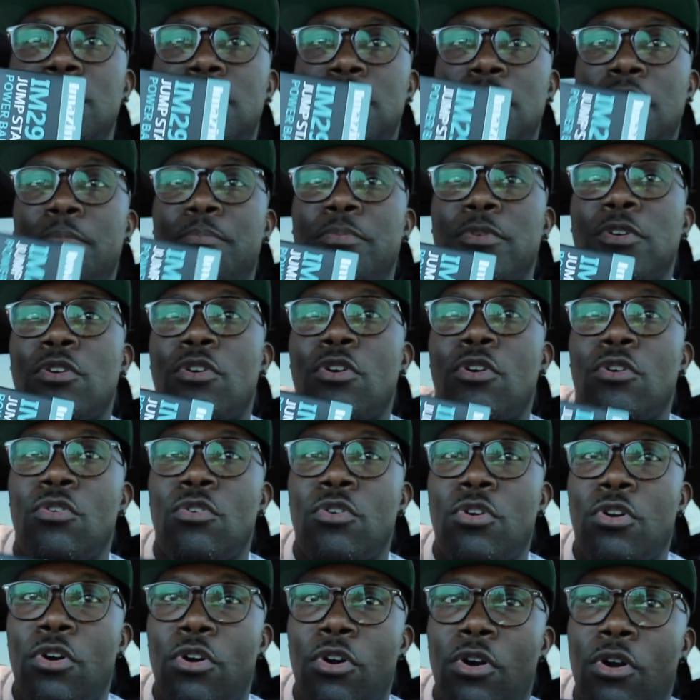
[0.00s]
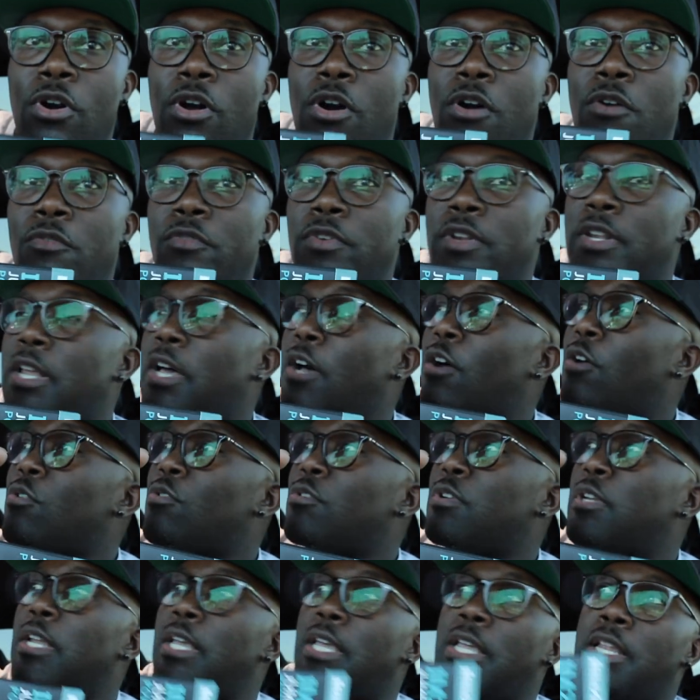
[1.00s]
jump your whole car off
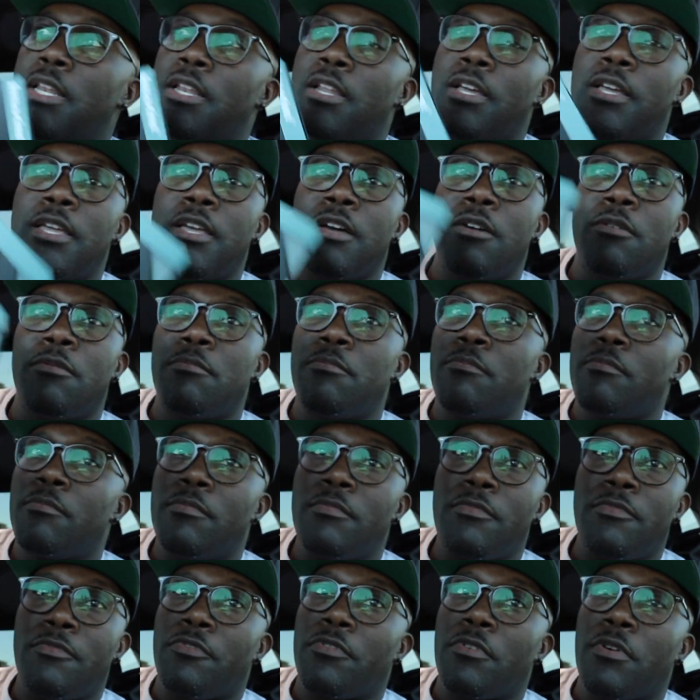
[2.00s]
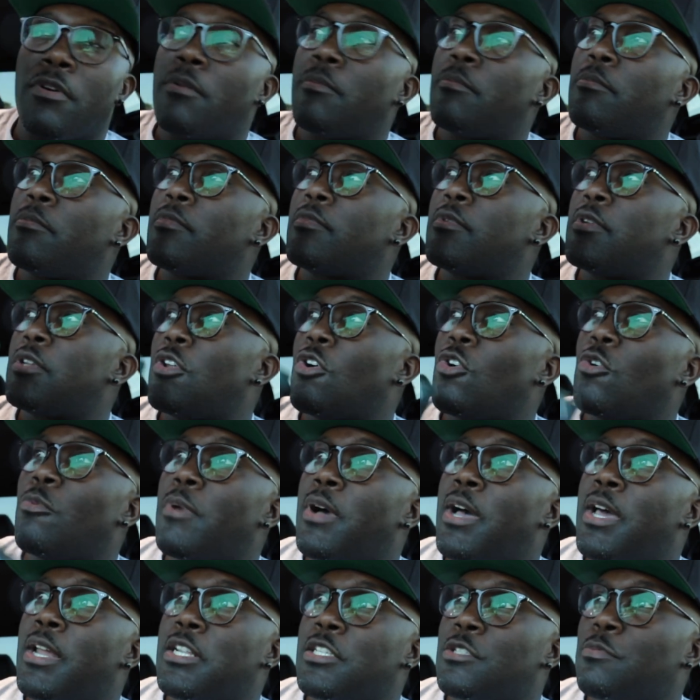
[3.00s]
without needing the help from
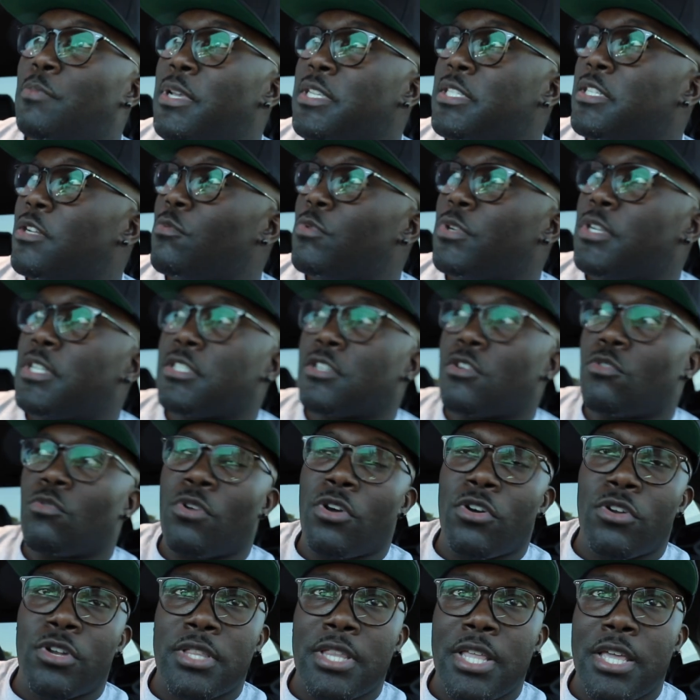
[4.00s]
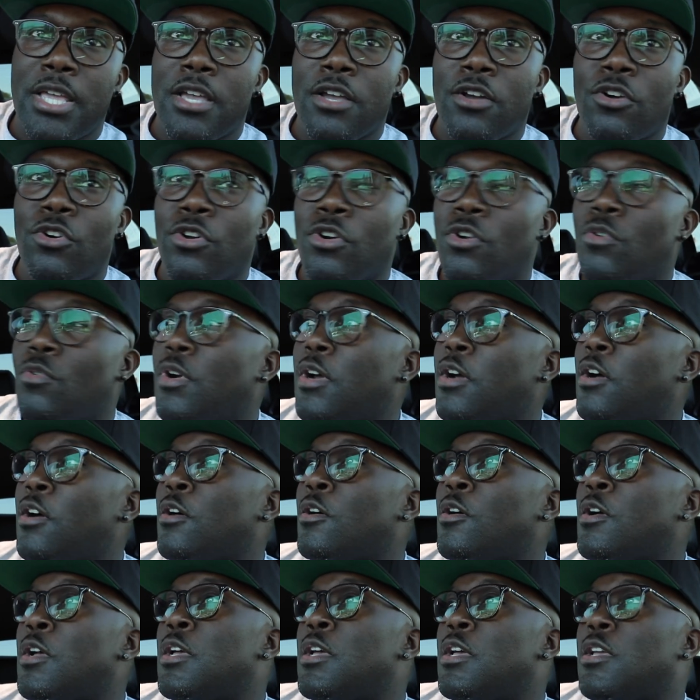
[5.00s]
nobody, especially with this corona thing going
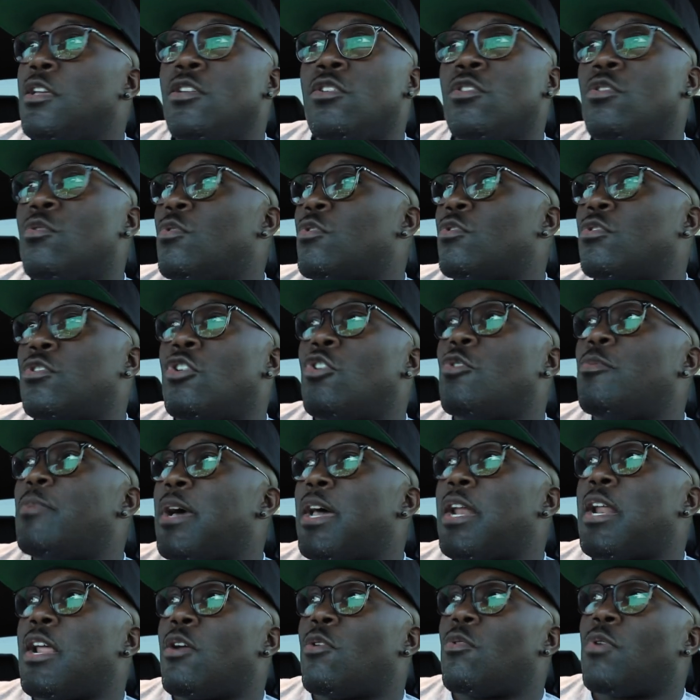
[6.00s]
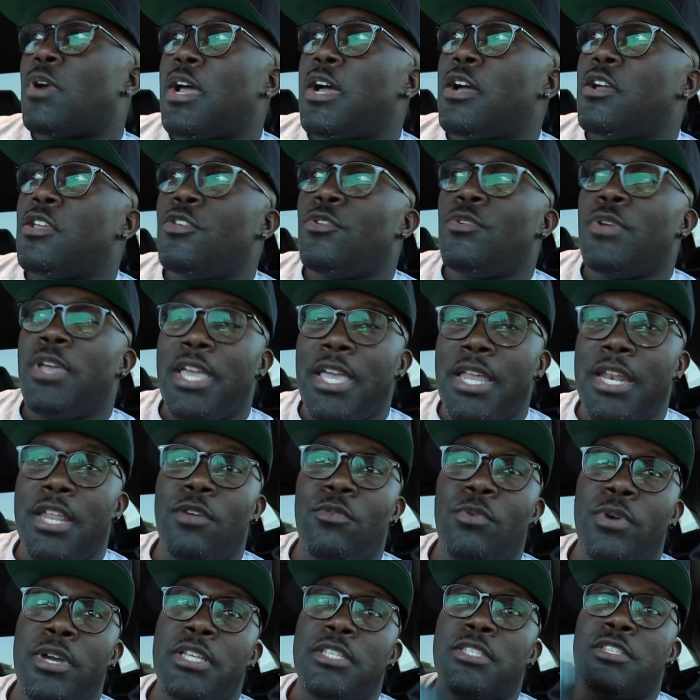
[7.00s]
around. You don't want nobody around you
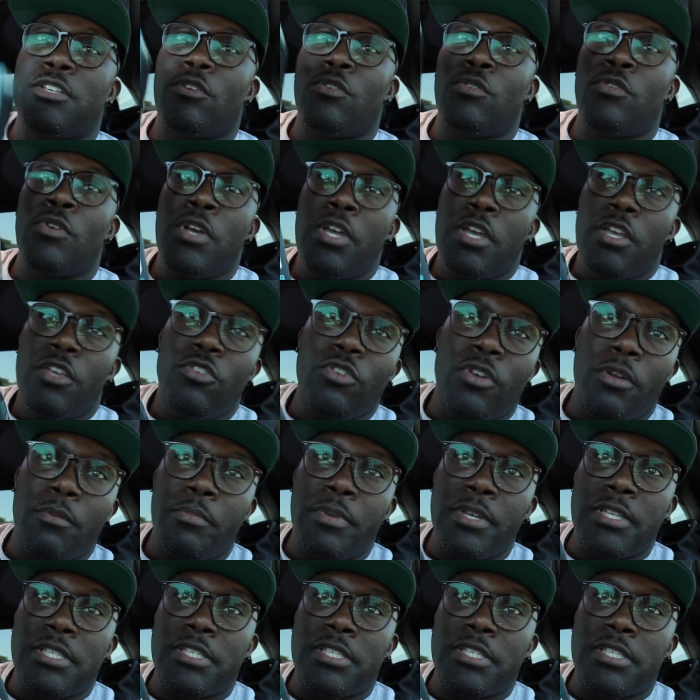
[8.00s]
anyway, so you can be